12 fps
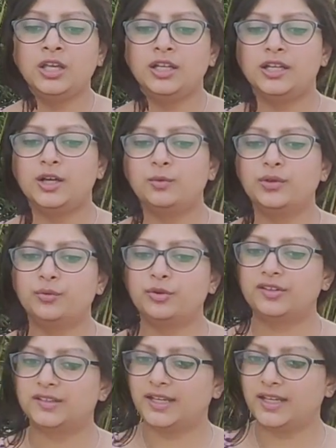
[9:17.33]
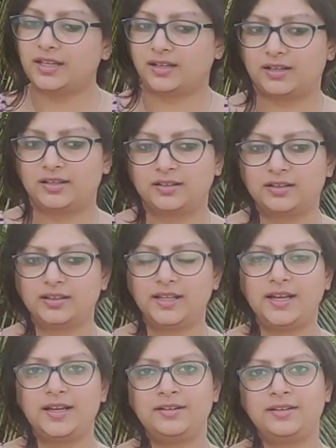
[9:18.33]
Now we would think
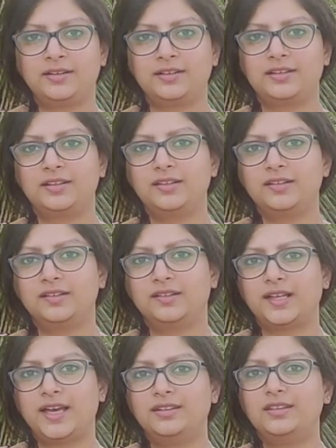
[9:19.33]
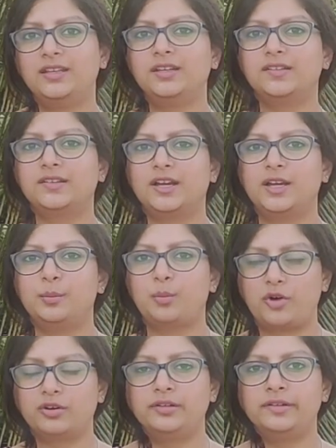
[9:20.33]
that this ethics and
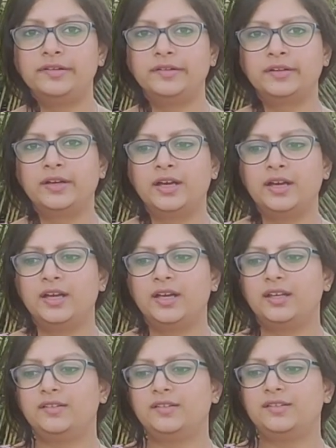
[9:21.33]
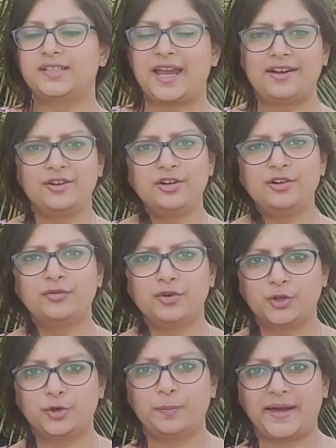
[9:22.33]
morals is a standard for
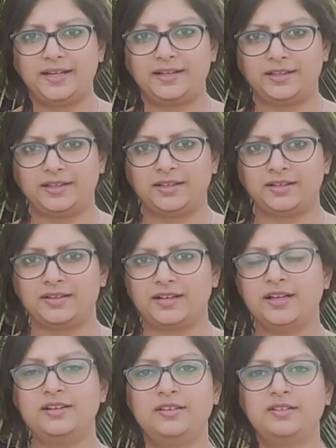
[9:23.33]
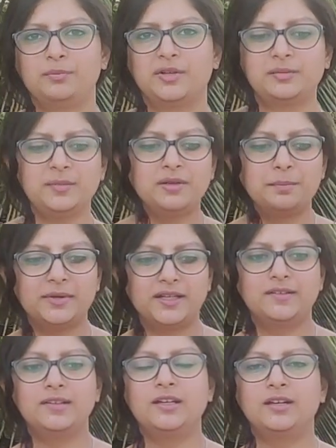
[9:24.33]
humanity, right? It must be a
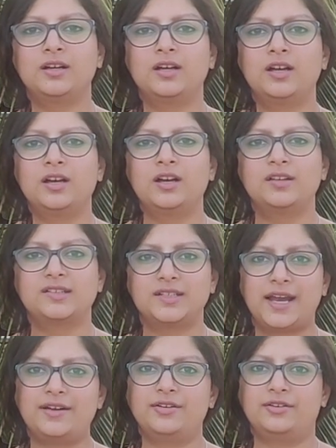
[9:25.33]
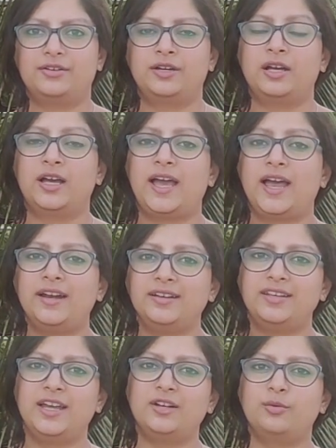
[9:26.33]
basic standard. And
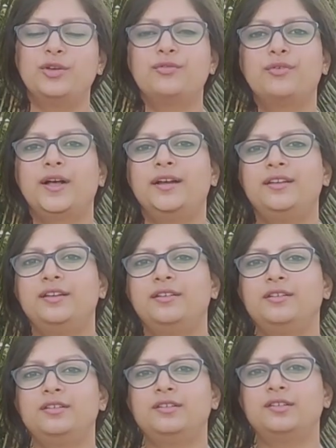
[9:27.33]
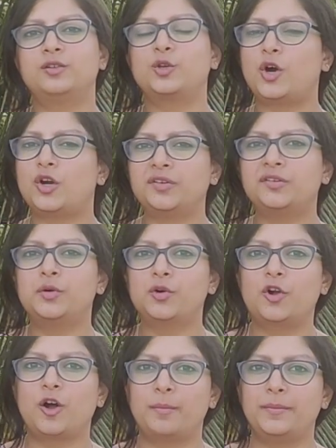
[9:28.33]
yet we find that it is not so
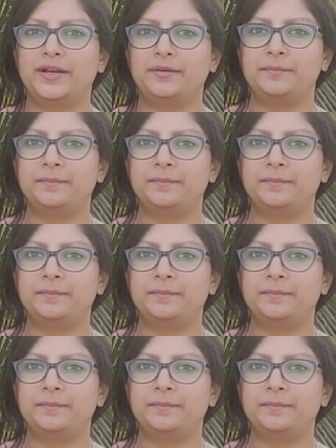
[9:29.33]
common.